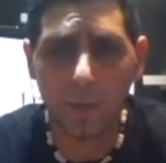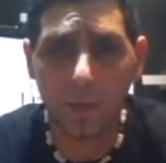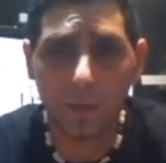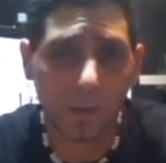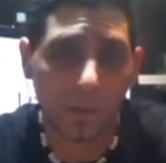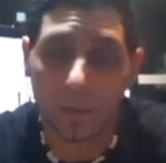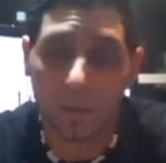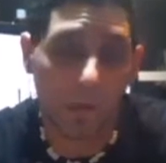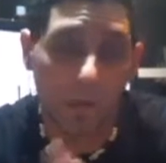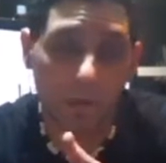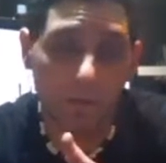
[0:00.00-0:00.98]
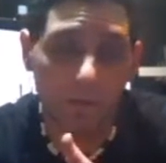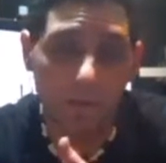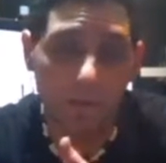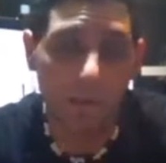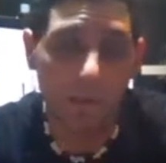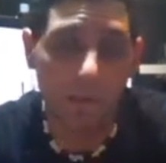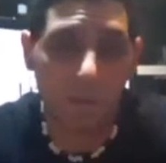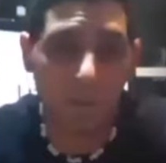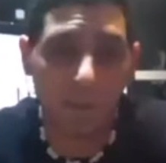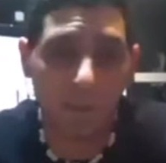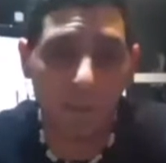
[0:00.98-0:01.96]
I don't know how to explain it.
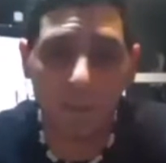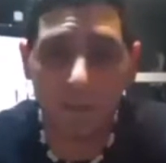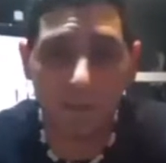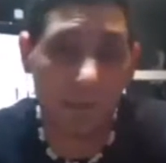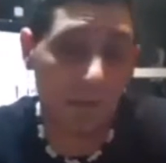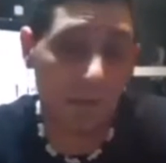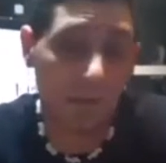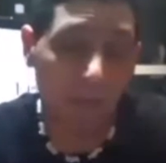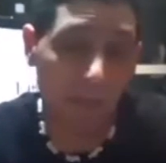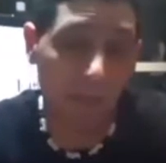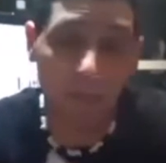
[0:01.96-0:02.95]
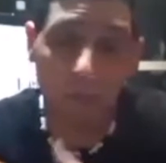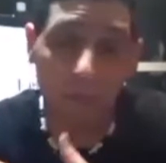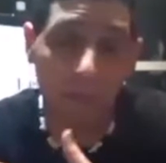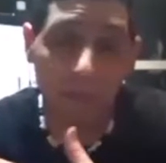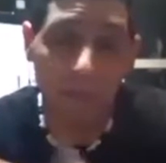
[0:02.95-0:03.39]
It just looked like a shadow with eyes.